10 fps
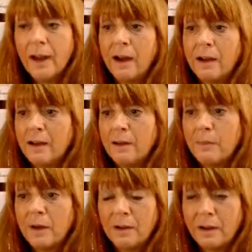Um,
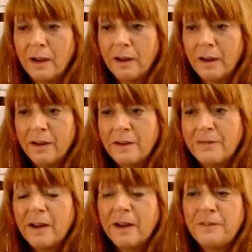and if,
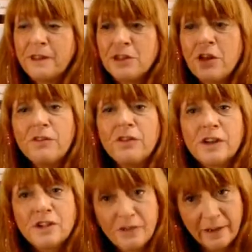if it's not the
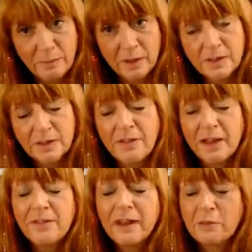first treatment,
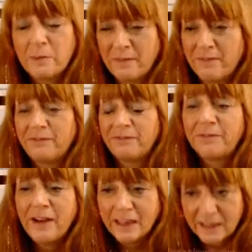then that will be
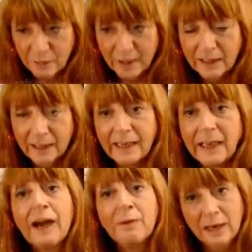fairly quickly.
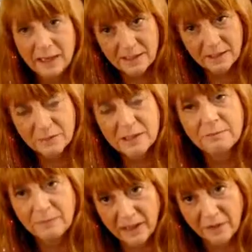I will ask them to
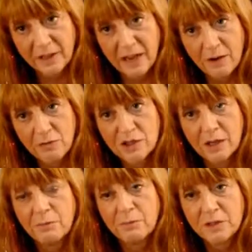lie on the couch
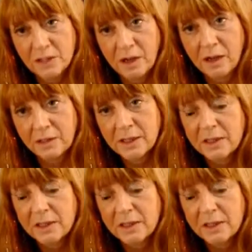and start.